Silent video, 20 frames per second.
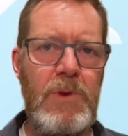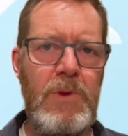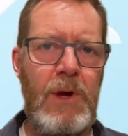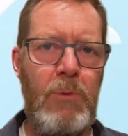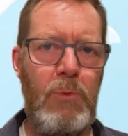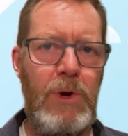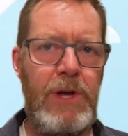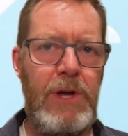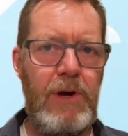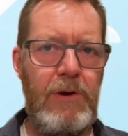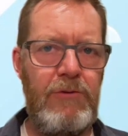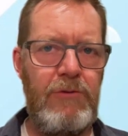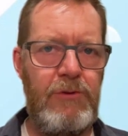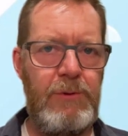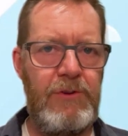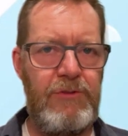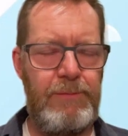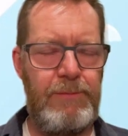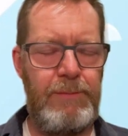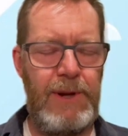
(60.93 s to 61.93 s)
We're going to
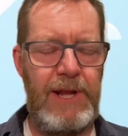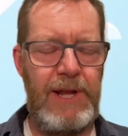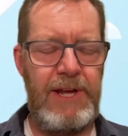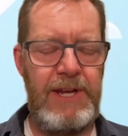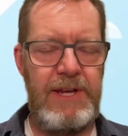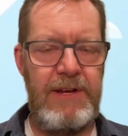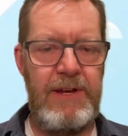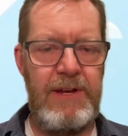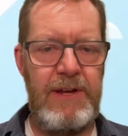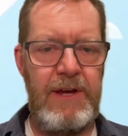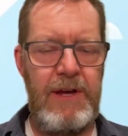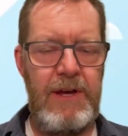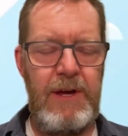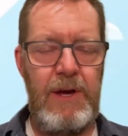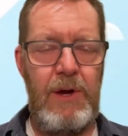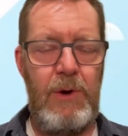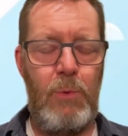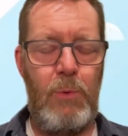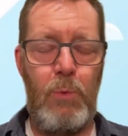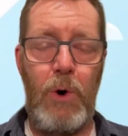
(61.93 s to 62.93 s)
explain
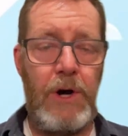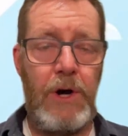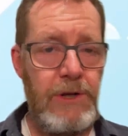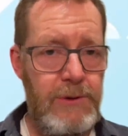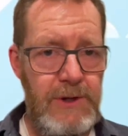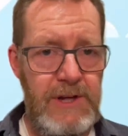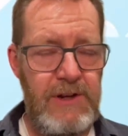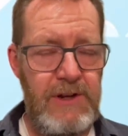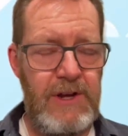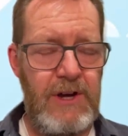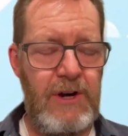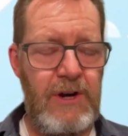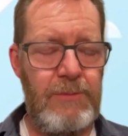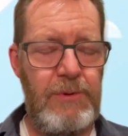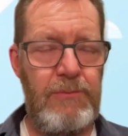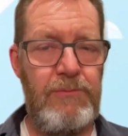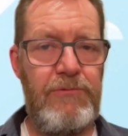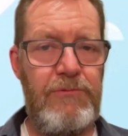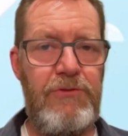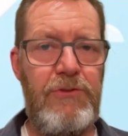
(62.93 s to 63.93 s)
why you need a
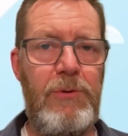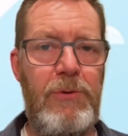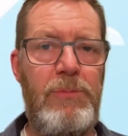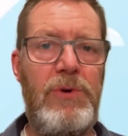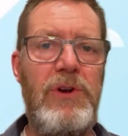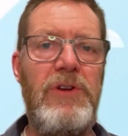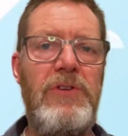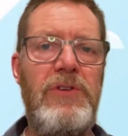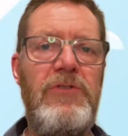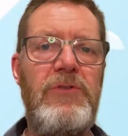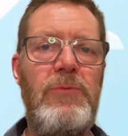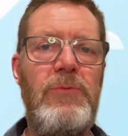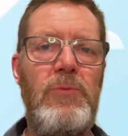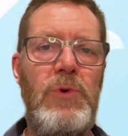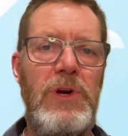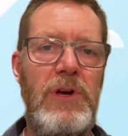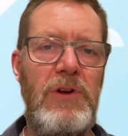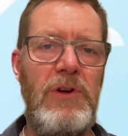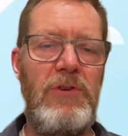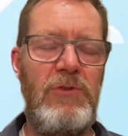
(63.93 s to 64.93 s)
carbon footprint. We're
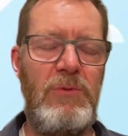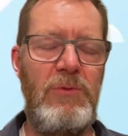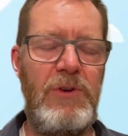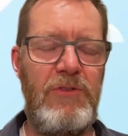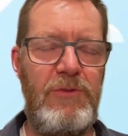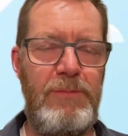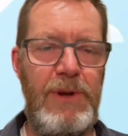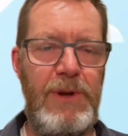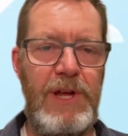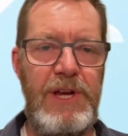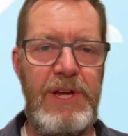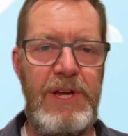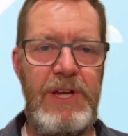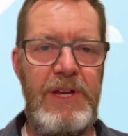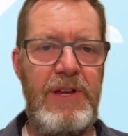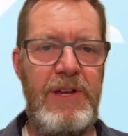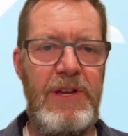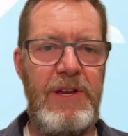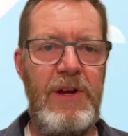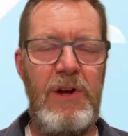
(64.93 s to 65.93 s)
going to
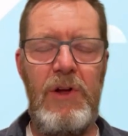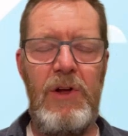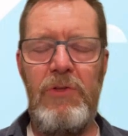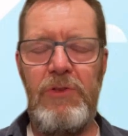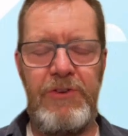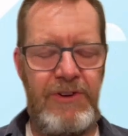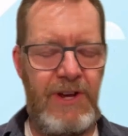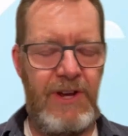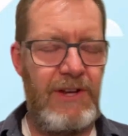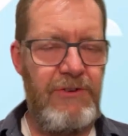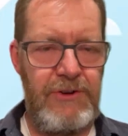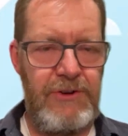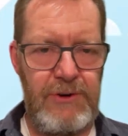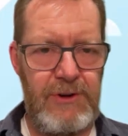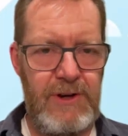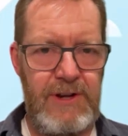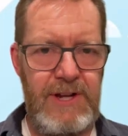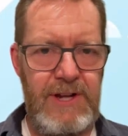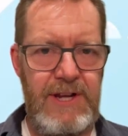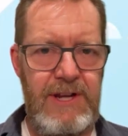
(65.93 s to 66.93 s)
explain the data you're going
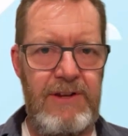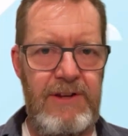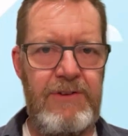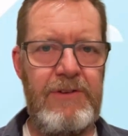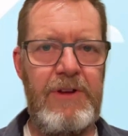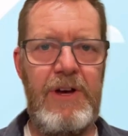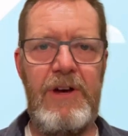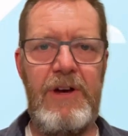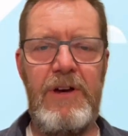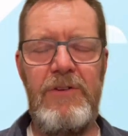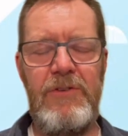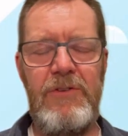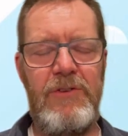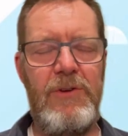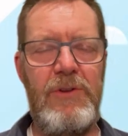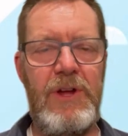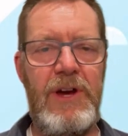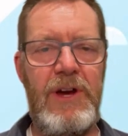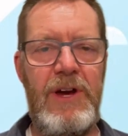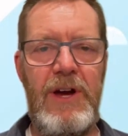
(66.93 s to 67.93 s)
to need to do
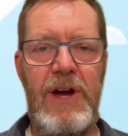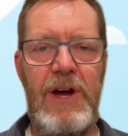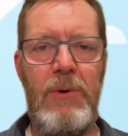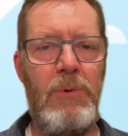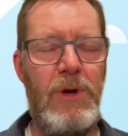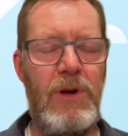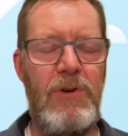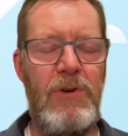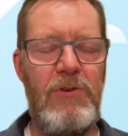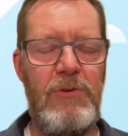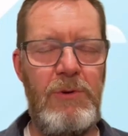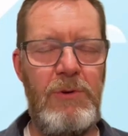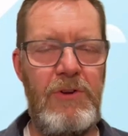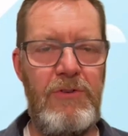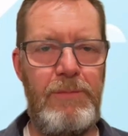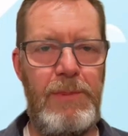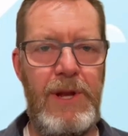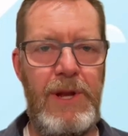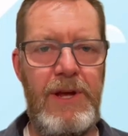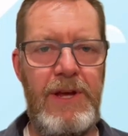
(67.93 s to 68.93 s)
that, and we're going to
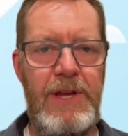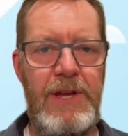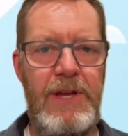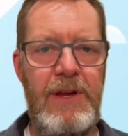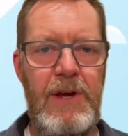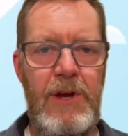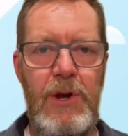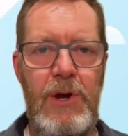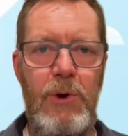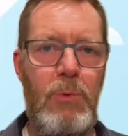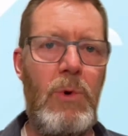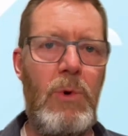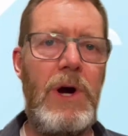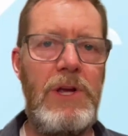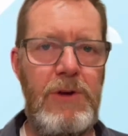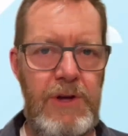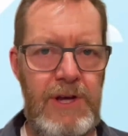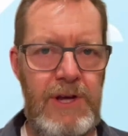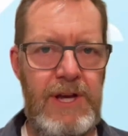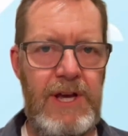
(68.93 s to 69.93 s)
explain where you
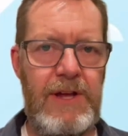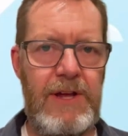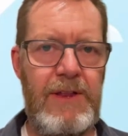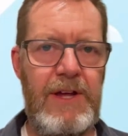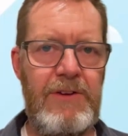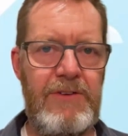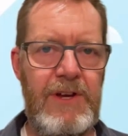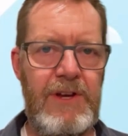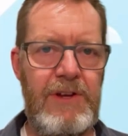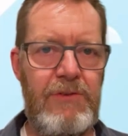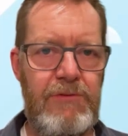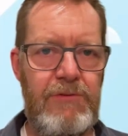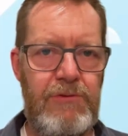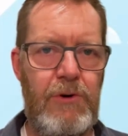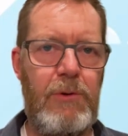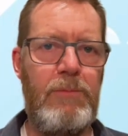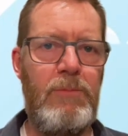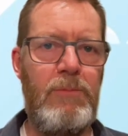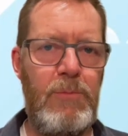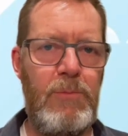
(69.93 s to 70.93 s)
can get that data
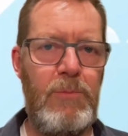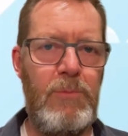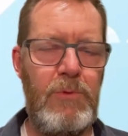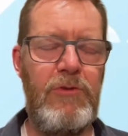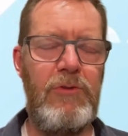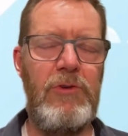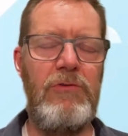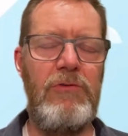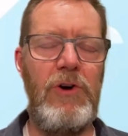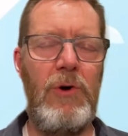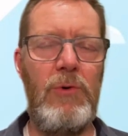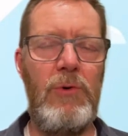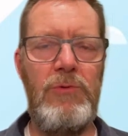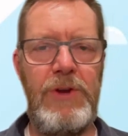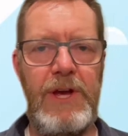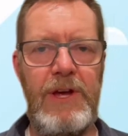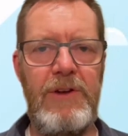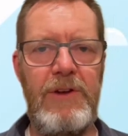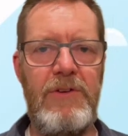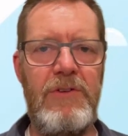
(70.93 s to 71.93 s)
from. We'll just sort of hold your
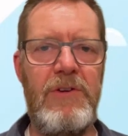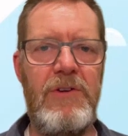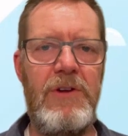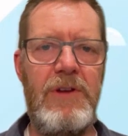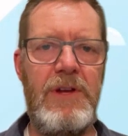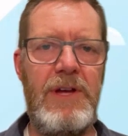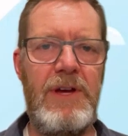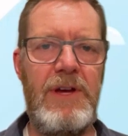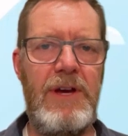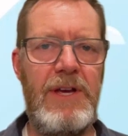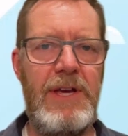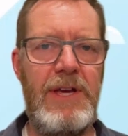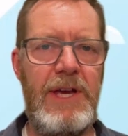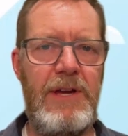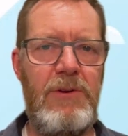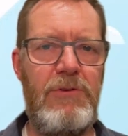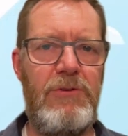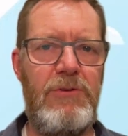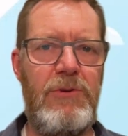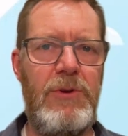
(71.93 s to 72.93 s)
hand and get
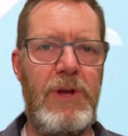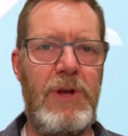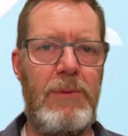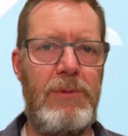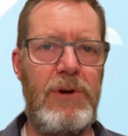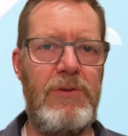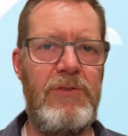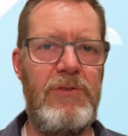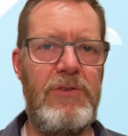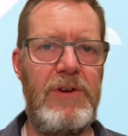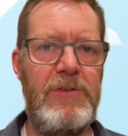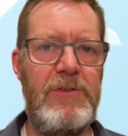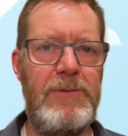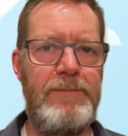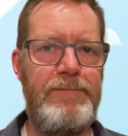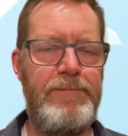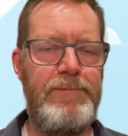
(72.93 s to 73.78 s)
you through that process.